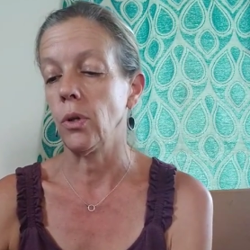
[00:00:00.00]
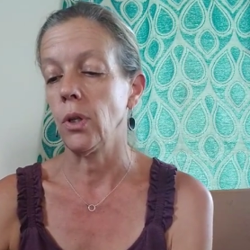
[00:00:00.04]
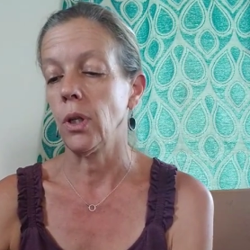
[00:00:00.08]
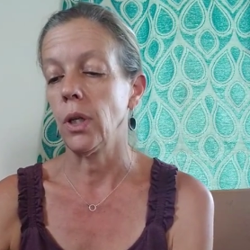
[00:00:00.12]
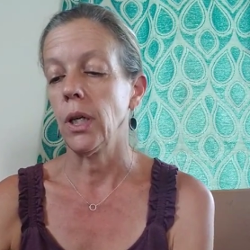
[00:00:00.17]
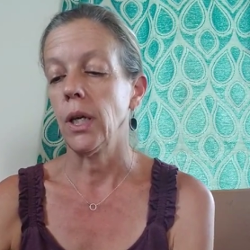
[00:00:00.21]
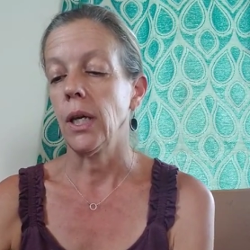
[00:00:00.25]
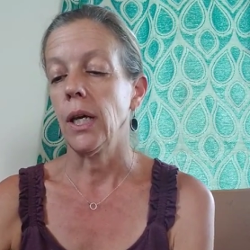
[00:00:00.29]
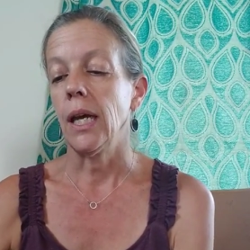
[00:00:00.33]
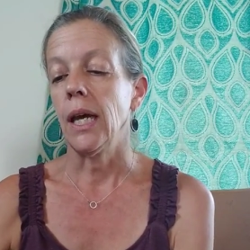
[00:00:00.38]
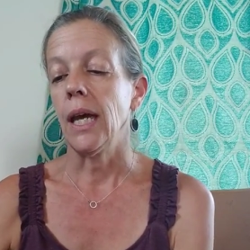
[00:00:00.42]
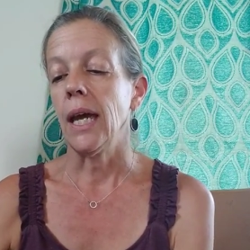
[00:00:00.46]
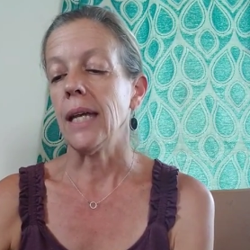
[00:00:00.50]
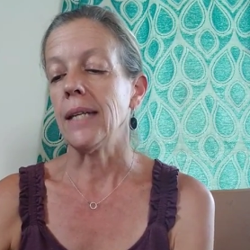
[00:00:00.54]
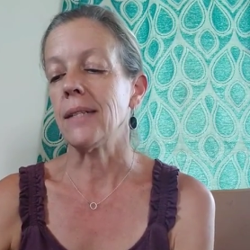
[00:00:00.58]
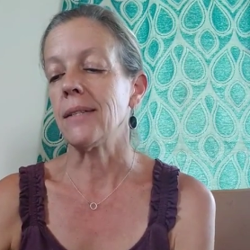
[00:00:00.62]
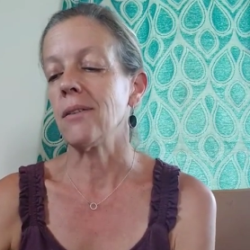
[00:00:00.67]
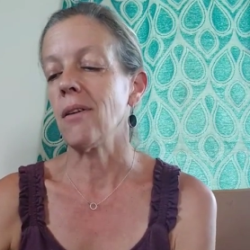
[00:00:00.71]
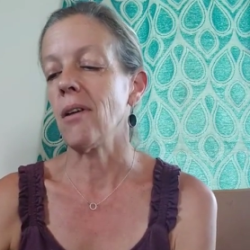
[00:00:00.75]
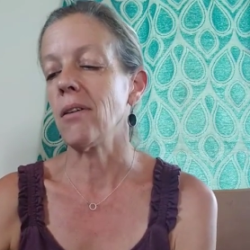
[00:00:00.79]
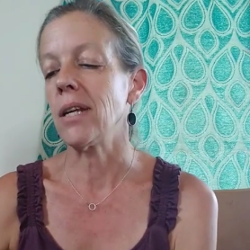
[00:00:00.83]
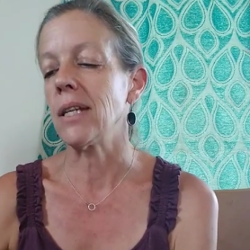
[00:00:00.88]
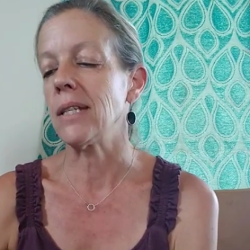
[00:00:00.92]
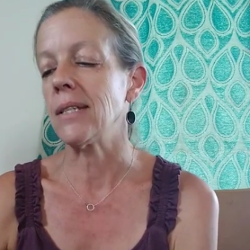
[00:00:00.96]
And so
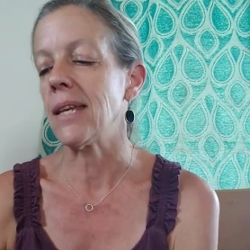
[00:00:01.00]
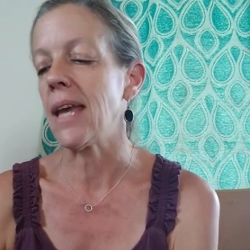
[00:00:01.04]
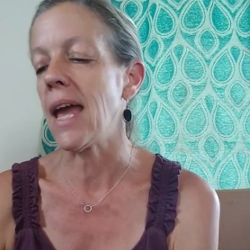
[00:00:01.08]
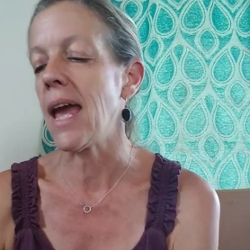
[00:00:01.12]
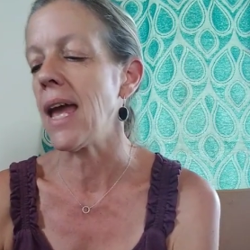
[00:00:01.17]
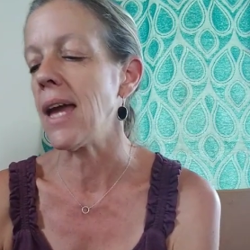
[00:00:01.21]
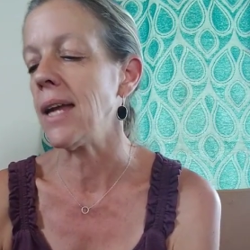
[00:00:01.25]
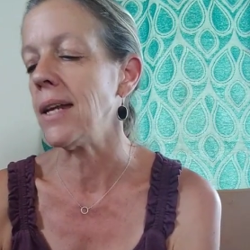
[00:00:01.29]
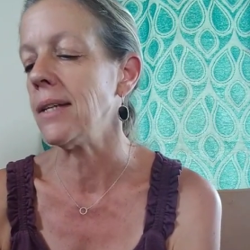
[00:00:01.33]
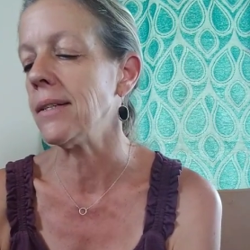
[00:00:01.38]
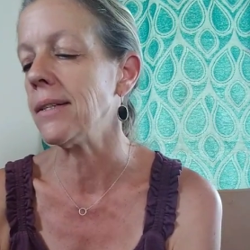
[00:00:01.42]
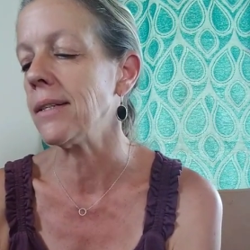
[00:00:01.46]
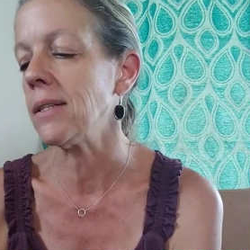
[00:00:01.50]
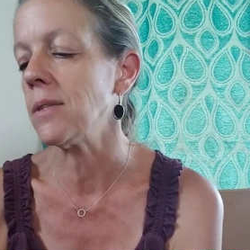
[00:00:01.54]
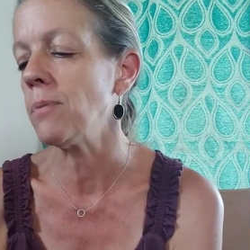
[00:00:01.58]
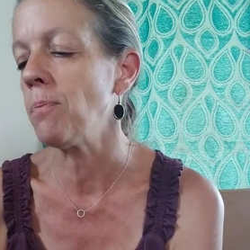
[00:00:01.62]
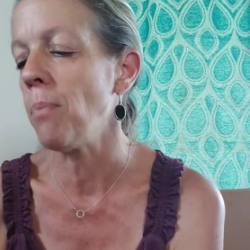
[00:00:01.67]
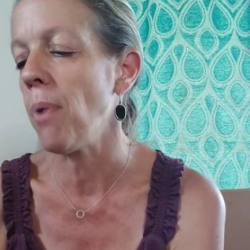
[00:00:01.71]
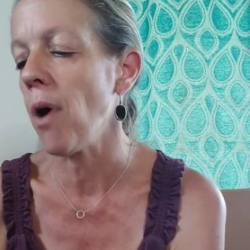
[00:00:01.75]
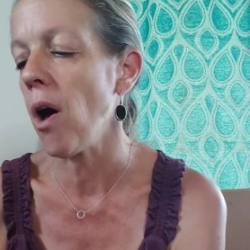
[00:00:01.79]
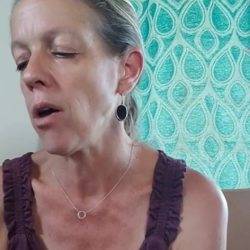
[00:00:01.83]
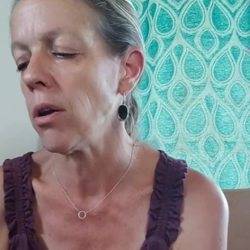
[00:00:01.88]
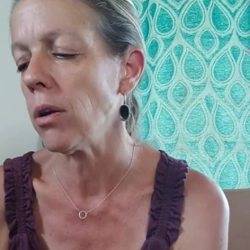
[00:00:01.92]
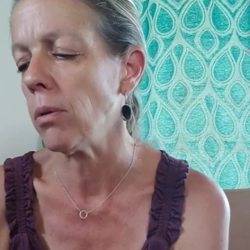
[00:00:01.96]
it was.
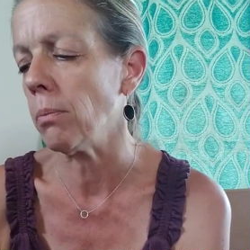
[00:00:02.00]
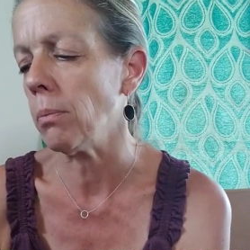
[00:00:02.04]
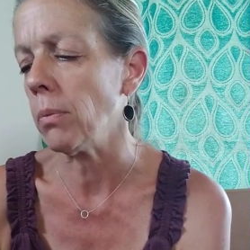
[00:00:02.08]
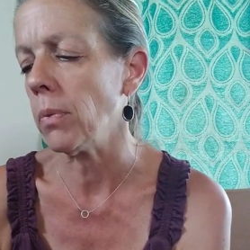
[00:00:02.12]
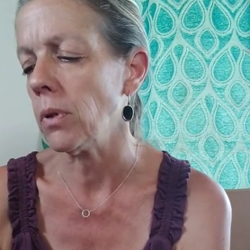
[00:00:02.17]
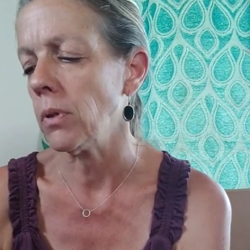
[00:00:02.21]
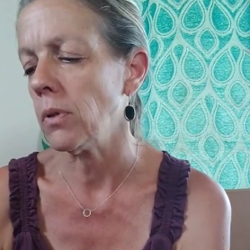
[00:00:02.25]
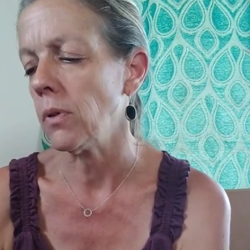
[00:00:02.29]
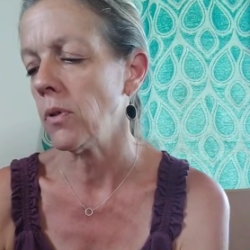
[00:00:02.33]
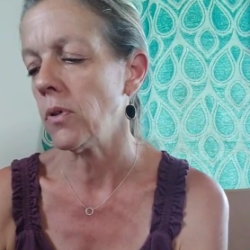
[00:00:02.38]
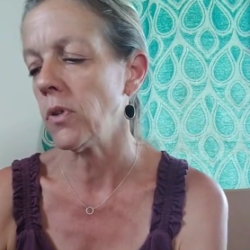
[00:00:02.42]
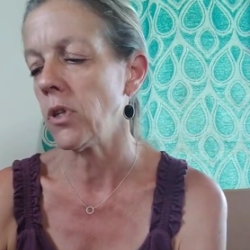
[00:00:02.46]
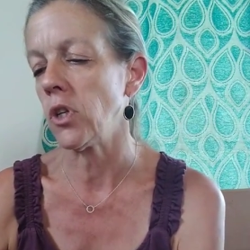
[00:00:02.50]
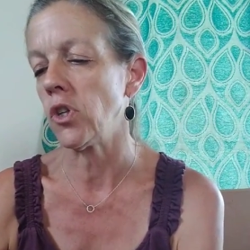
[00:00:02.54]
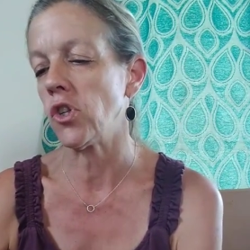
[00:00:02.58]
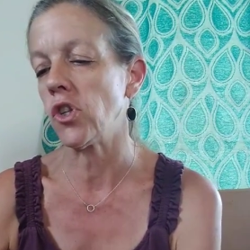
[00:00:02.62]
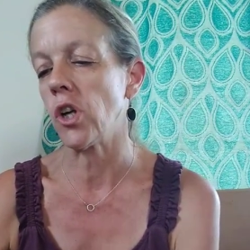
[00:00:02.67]
Purple, bruisy bump,